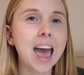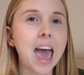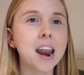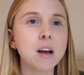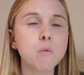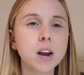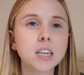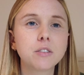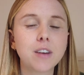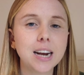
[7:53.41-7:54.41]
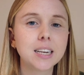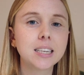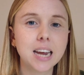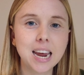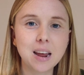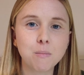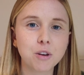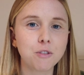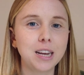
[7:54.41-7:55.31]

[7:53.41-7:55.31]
and I wanted to find a team that